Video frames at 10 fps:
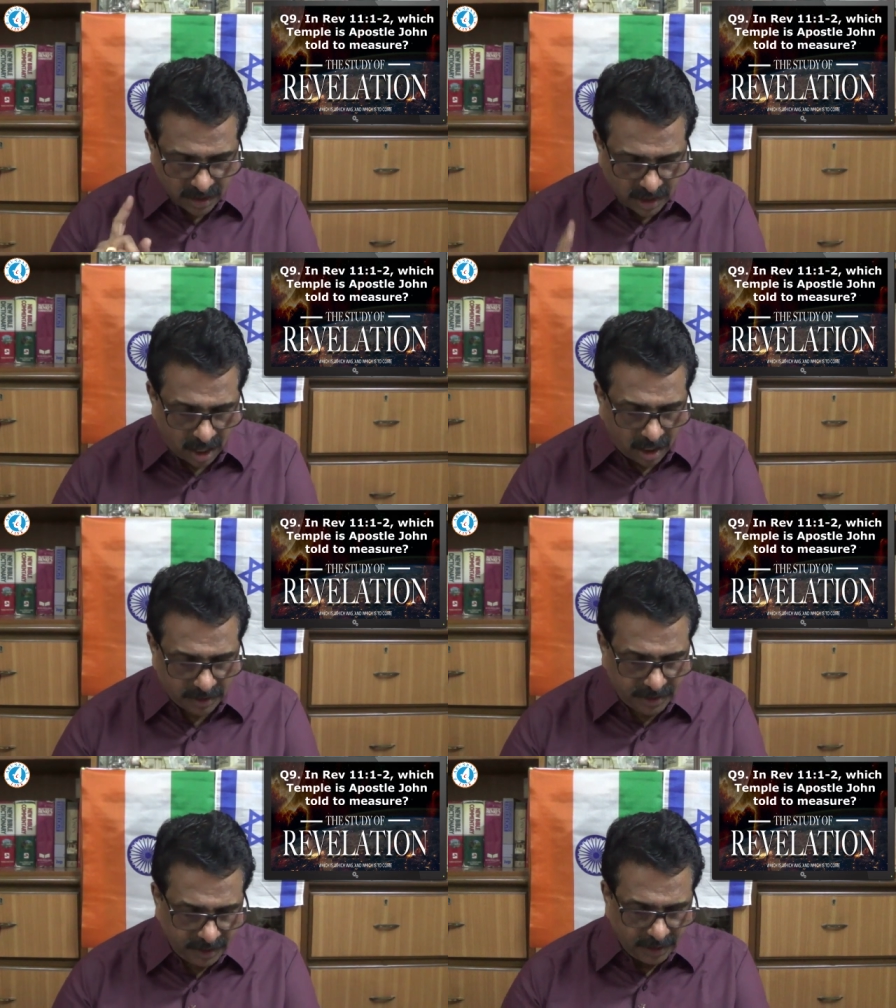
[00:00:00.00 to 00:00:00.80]

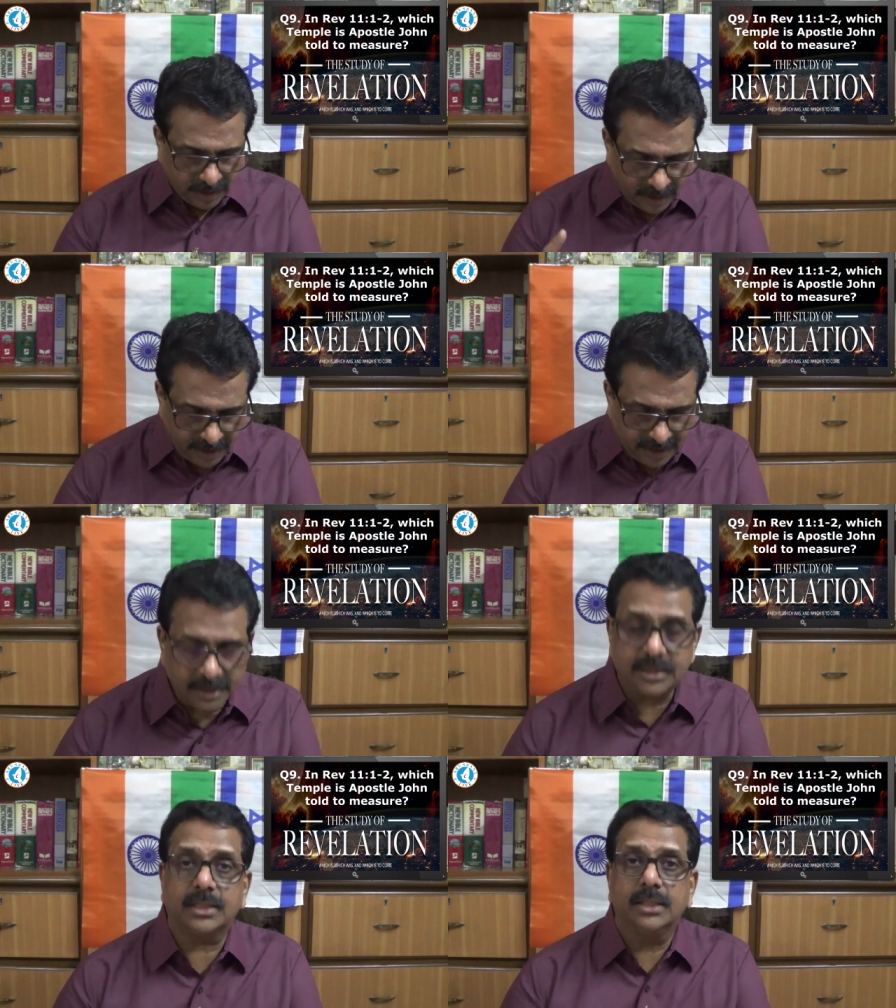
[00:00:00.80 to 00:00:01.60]
God
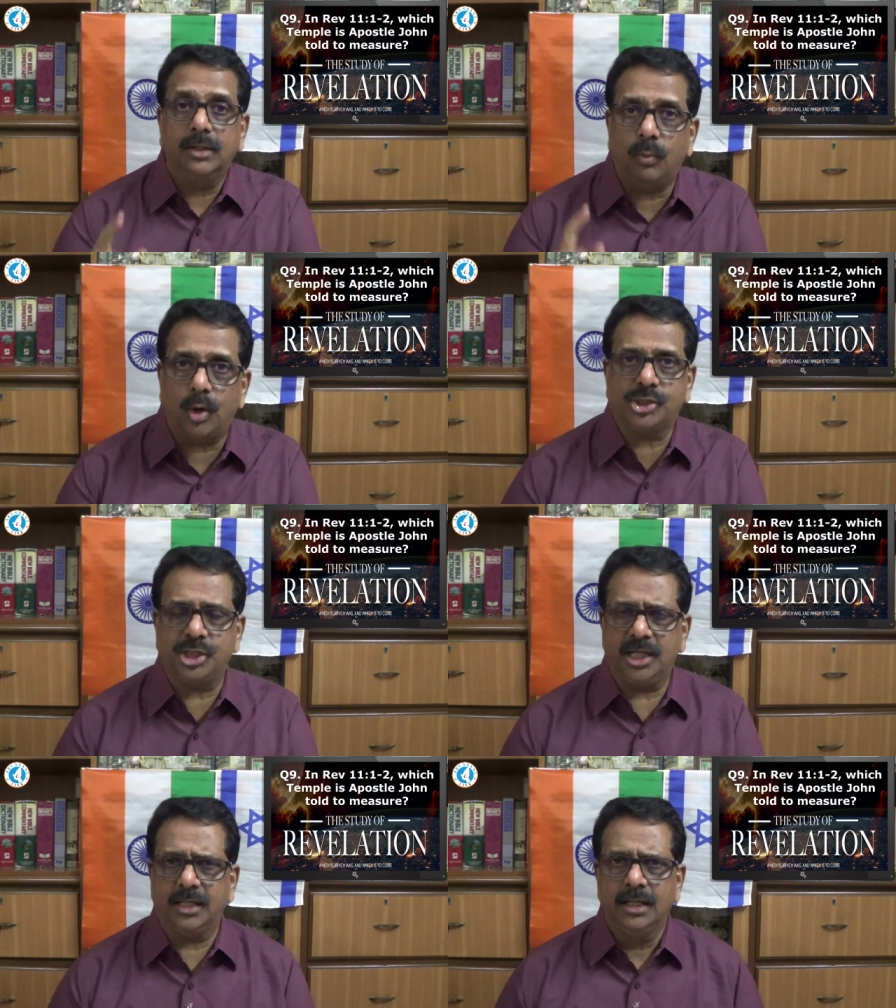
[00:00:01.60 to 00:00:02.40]
is
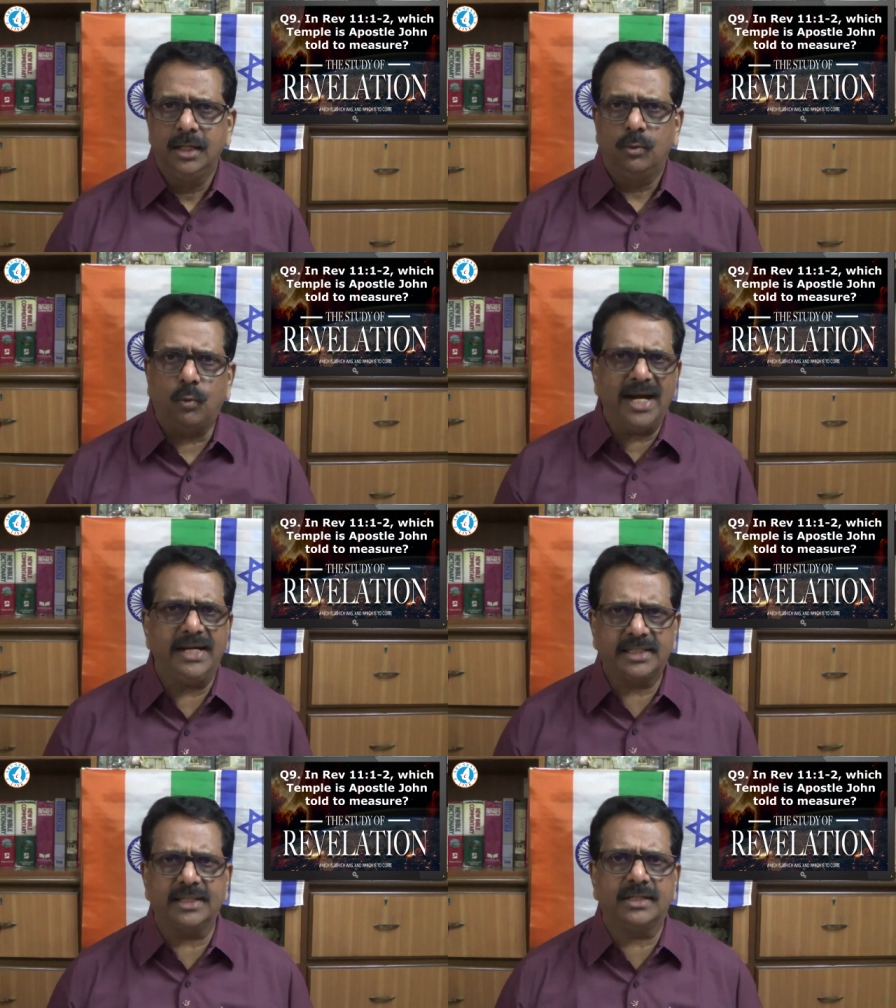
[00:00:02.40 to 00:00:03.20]
watching. Why
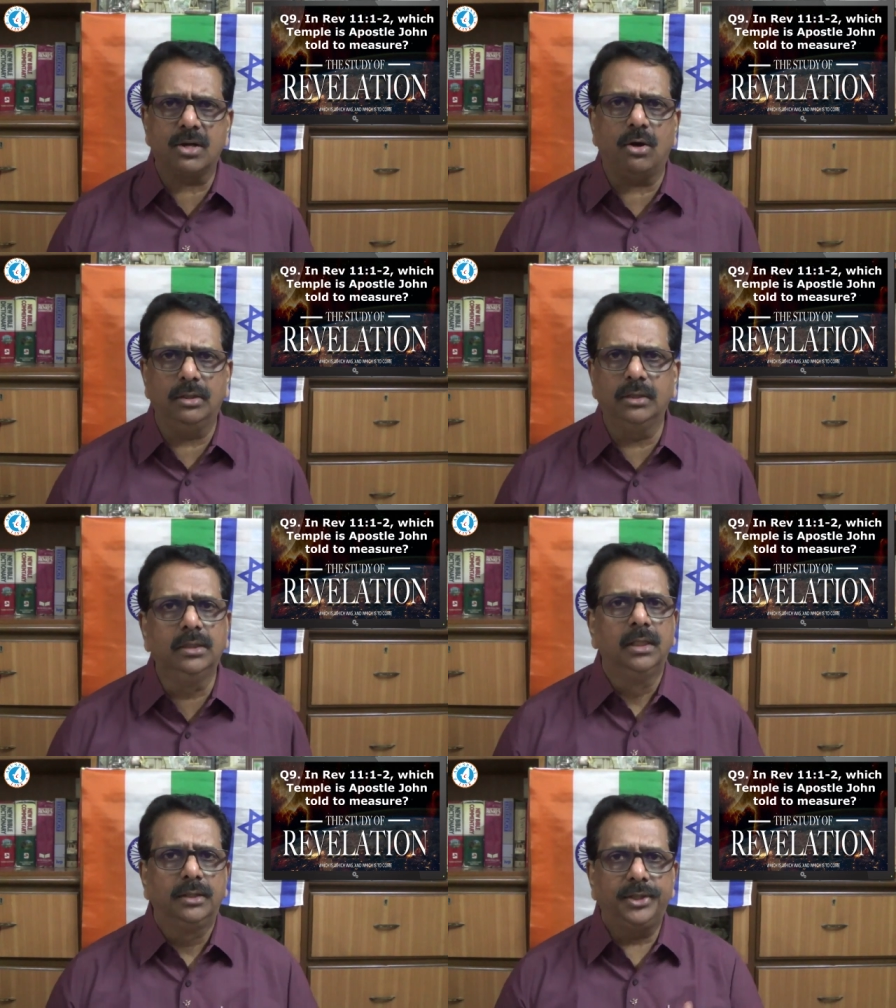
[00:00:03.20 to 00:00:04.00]
is it called
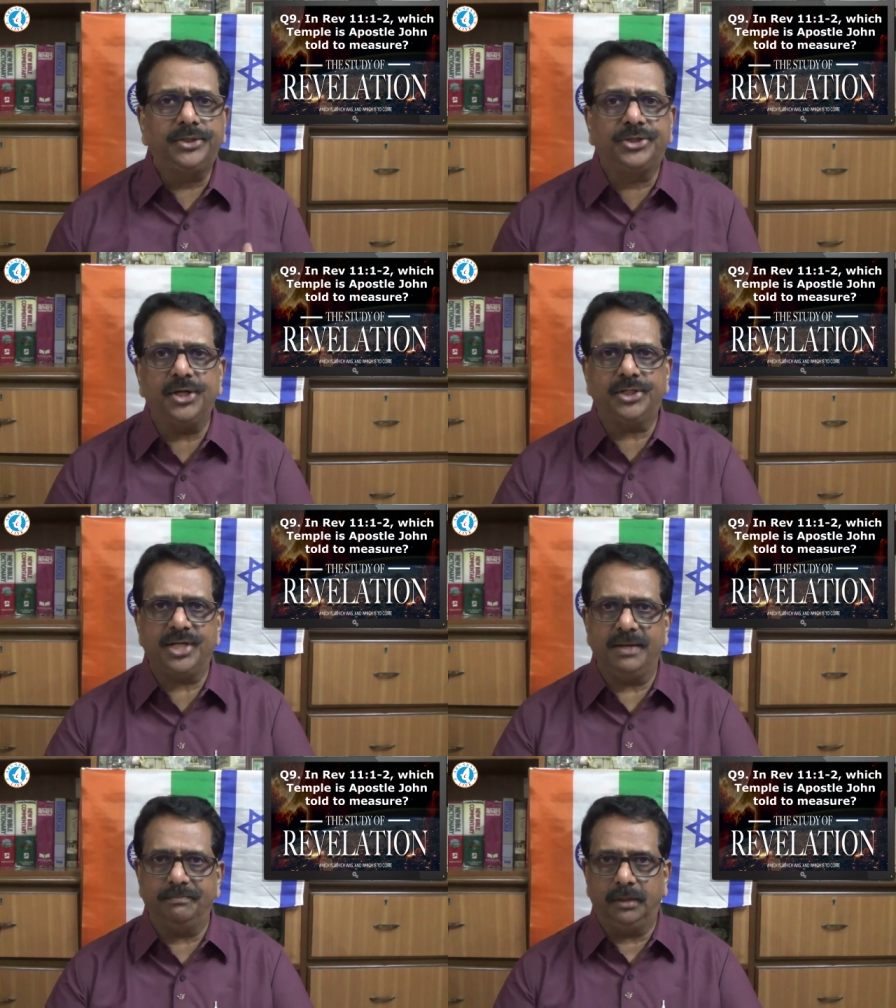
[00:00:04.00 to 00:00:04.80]
the third
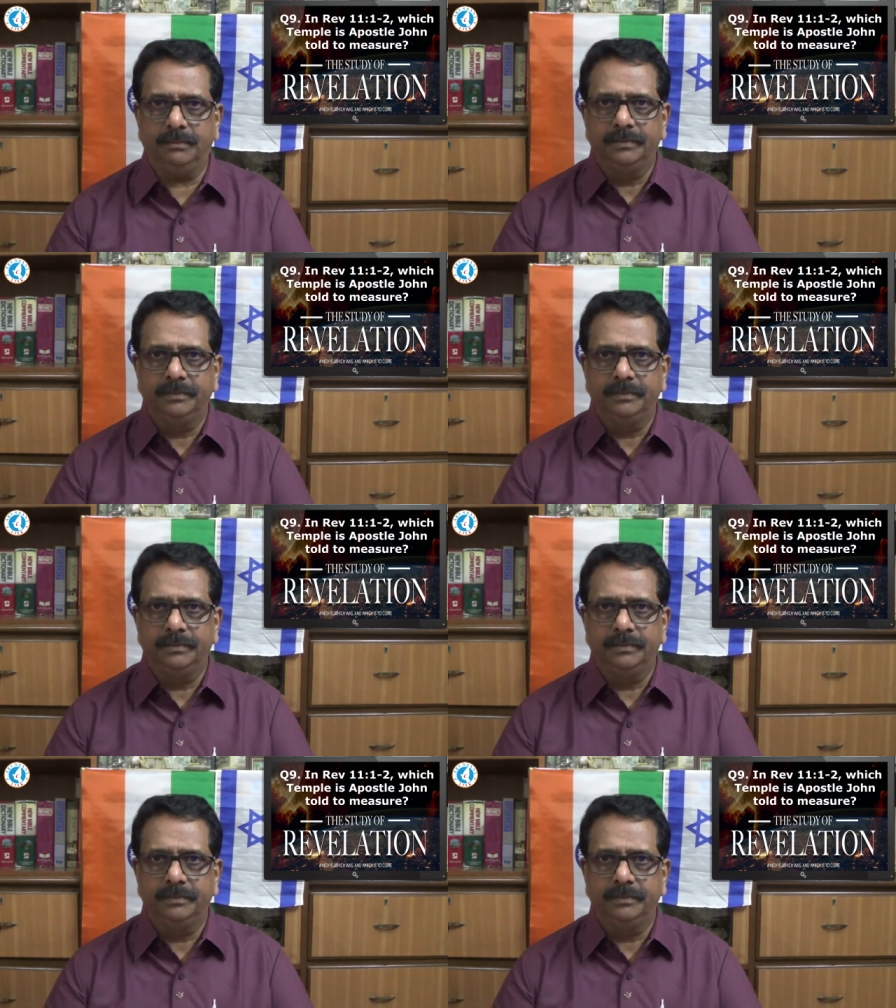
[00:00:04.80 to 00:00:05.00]
temple?